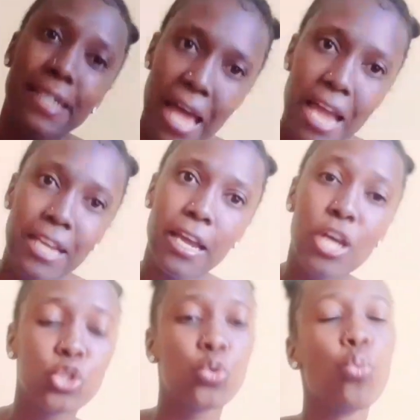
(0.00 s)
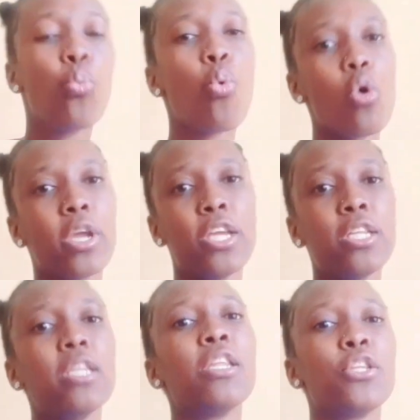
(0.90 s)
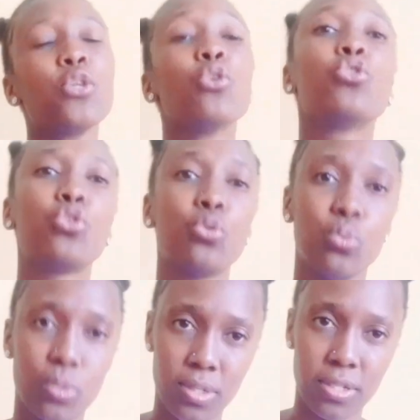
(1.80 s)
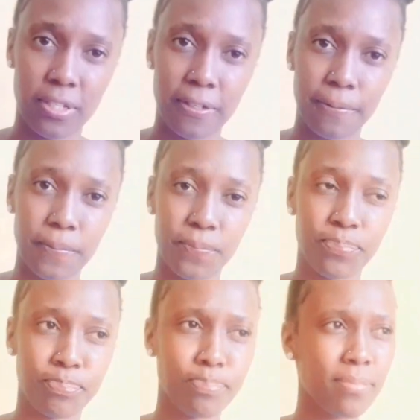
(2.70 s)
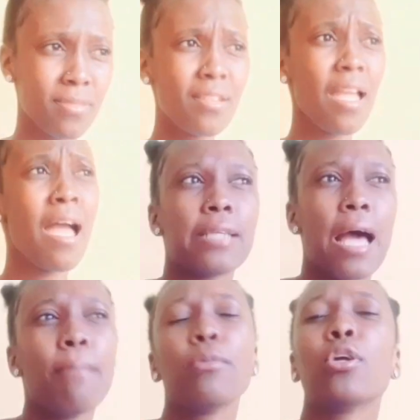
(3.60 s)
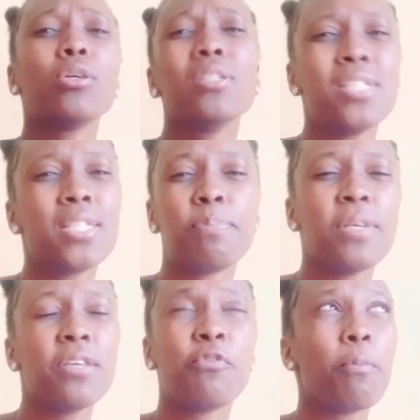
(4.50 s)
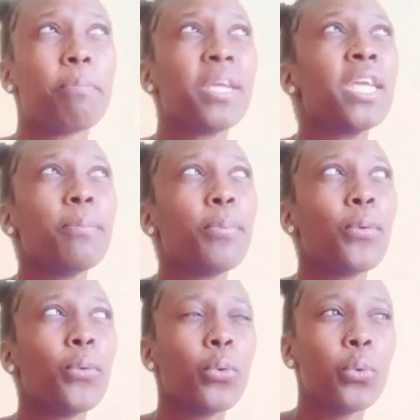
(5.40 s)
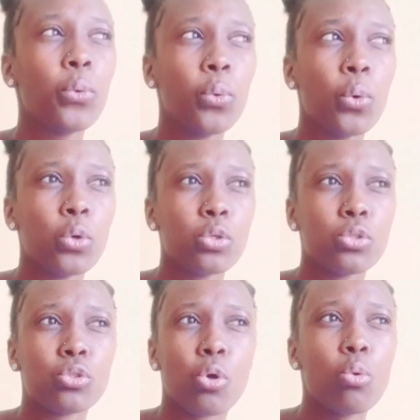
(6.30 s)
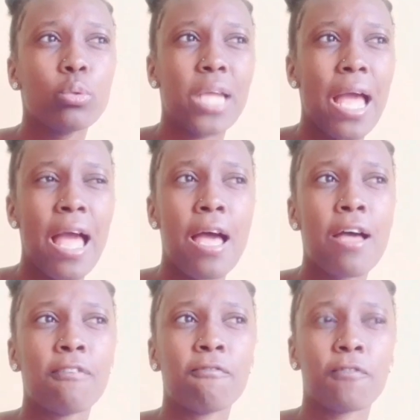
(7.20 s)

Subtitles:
like to walk in your shoes. And I'm not going to speak for people who don't have